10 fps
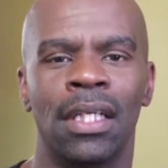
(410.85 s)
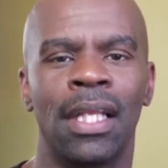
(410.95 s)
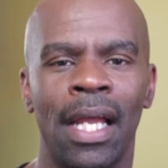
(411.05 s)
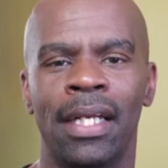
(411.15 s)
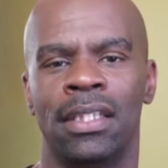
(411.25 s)

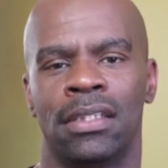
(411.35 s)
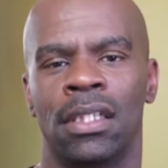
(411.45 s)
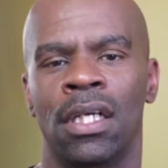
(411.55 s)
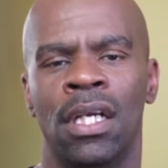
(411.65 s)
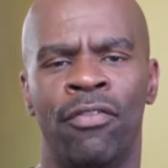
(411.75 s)
Ladies,
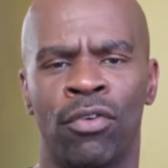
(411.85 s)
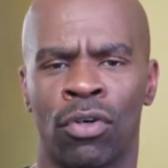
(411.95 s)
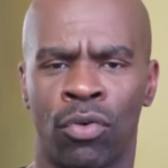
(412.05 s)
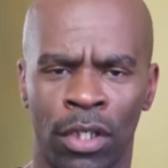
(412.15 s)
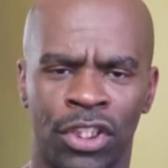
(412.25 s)
if you're
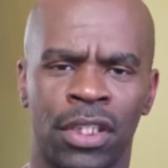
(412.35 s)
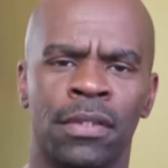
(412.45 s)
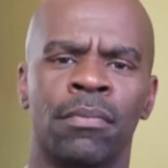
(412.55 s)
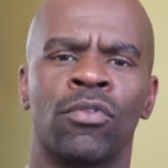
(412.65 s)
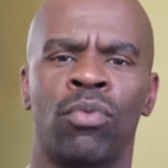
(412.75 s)
a
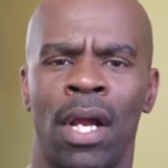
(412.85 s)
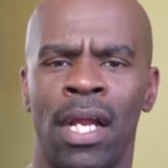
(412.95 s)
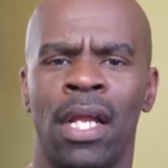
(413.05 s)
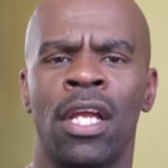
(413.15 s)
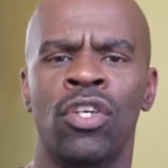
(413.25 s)
Christian,
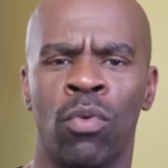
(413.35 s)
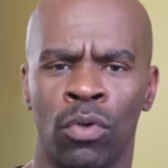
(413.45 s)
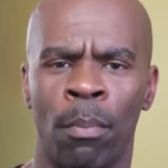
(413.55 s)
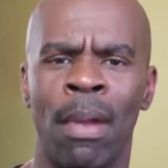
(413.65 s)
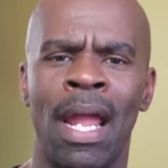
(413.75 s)
right, you
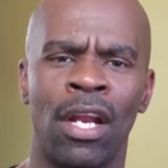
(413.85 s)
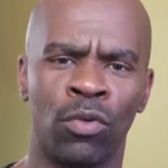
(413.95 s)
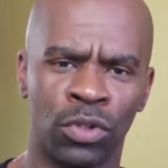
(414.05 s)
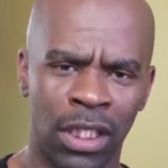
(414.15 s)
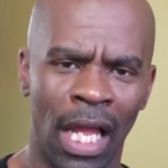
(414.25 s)
want a man
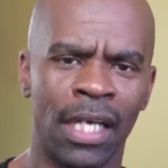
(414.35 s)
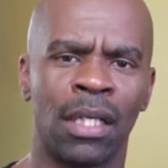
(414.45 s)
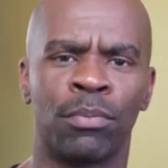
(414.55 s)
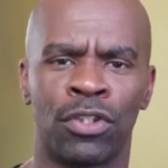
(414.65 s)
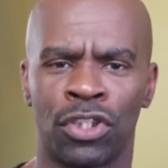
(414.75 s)
who's lined
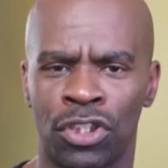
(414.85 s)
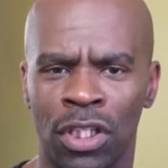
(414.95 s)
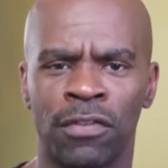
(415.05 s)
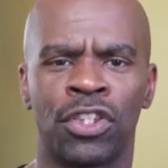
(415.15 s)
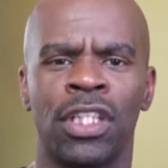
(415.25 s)
up with your
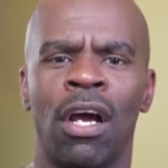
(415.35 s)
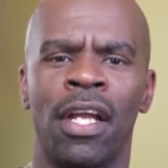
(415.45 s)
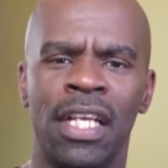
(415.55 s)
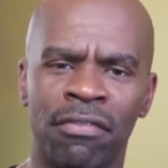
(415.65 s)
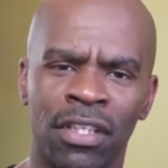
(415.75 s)
stuff so y'all
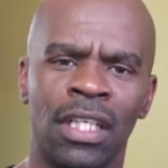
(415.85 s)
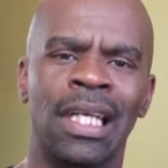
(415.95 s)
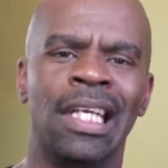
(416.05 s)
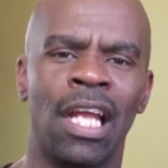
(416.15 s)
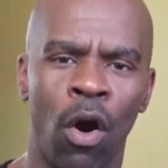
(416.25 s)

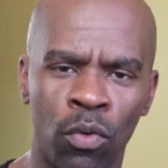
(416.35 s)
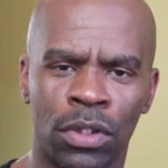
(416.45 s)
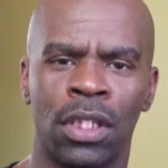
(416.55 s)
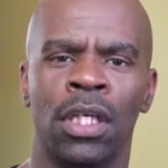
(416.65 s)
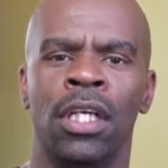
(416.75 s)
evenly
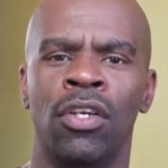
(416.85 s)
yoked.